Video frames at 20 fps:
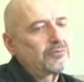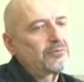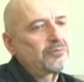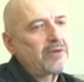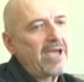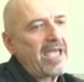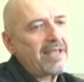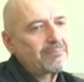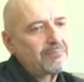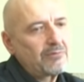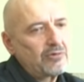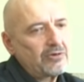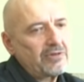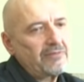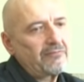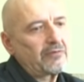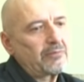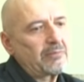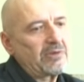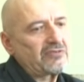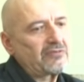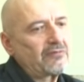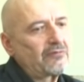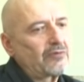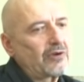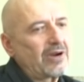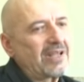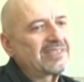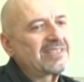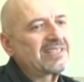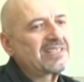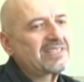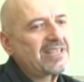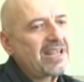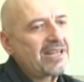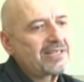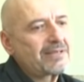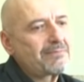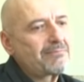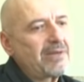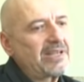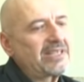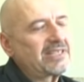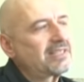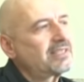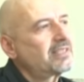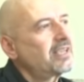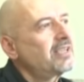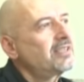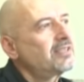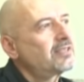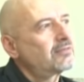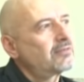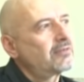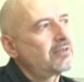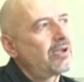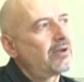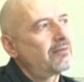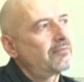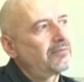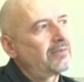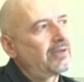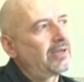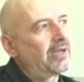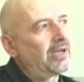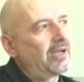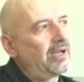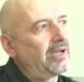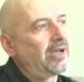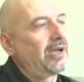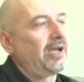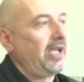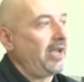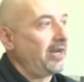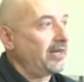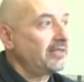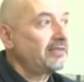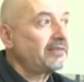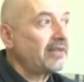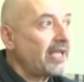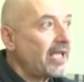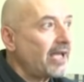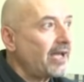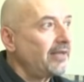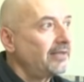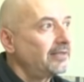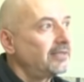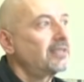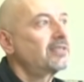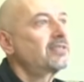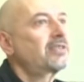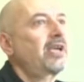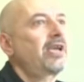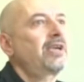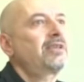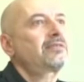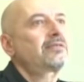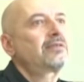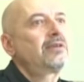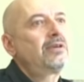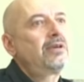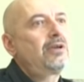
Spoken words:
get more information for understanding better the history of Eritrea in this case,